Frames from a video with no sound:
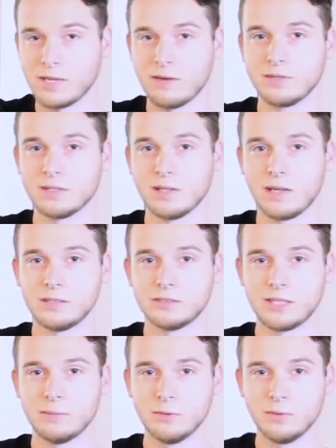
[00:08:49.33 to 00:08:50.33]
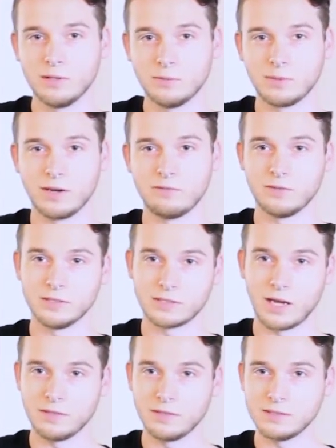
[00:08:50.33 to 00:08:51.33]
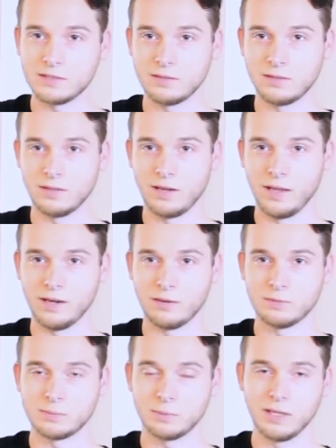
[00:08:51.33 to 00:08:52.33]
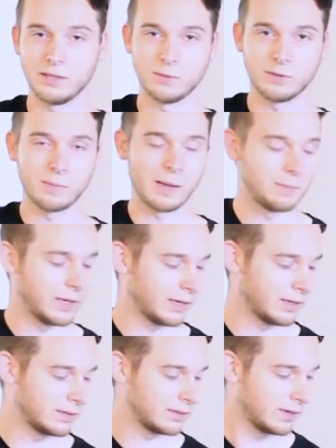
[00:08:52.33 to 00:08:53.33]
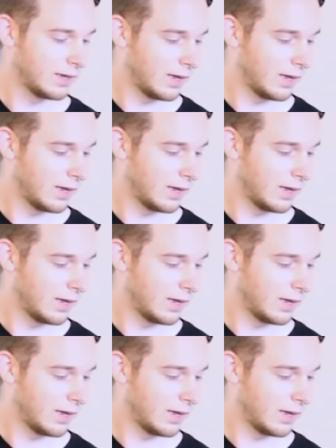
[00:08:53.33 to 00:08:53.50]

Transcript: having a lot of trouble with when I first got this and I was playing with my band